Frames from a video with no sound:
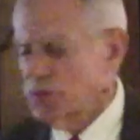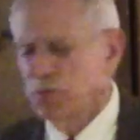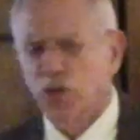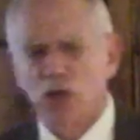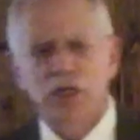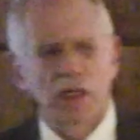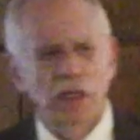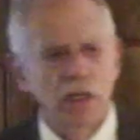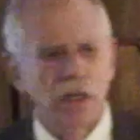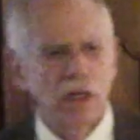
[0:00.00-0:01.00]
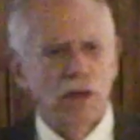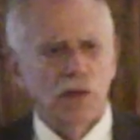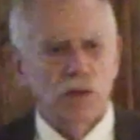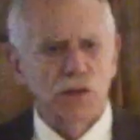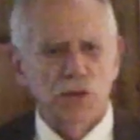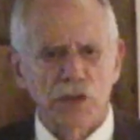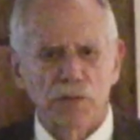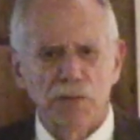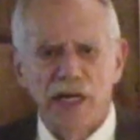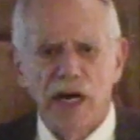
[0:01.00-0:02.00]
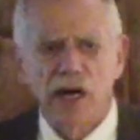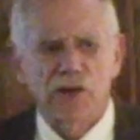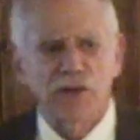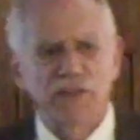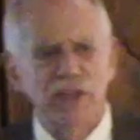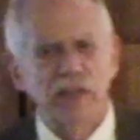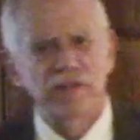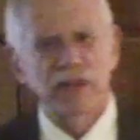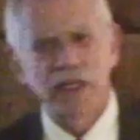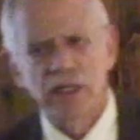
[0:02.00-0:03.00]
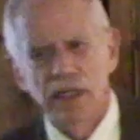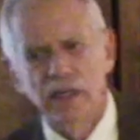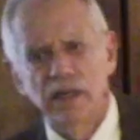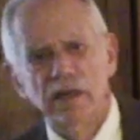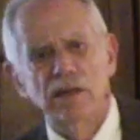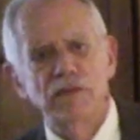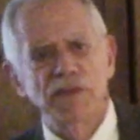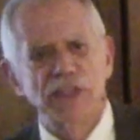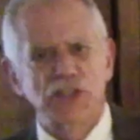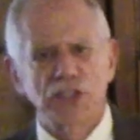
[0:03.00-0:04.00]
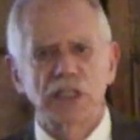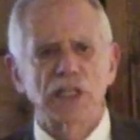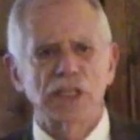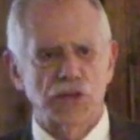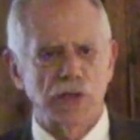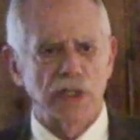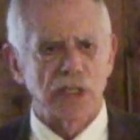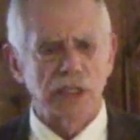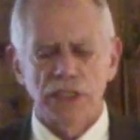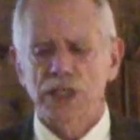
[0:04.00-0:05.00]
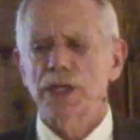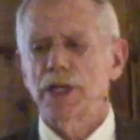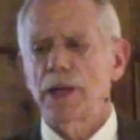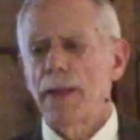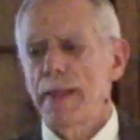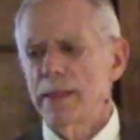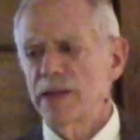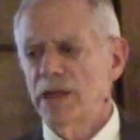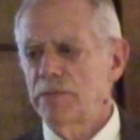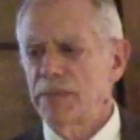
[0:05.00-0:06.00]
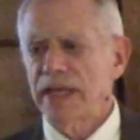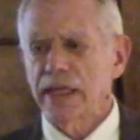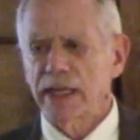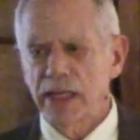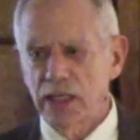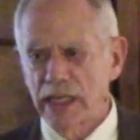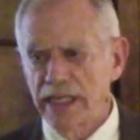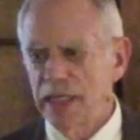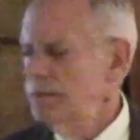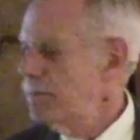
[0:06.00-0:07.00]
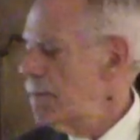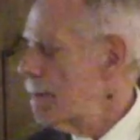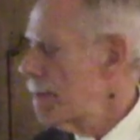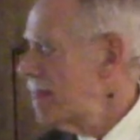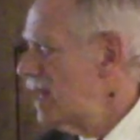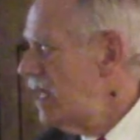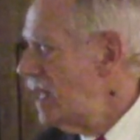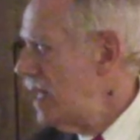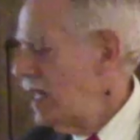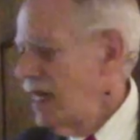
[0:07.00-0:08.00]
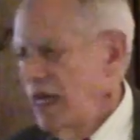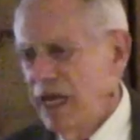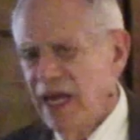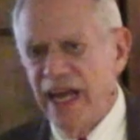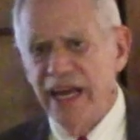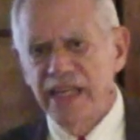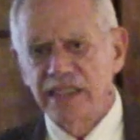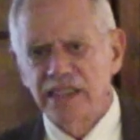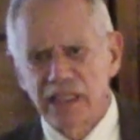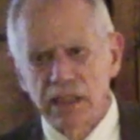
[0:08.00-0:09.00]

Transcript: book, which was a biography of a Finnish industrialist named Pekka Herlin. And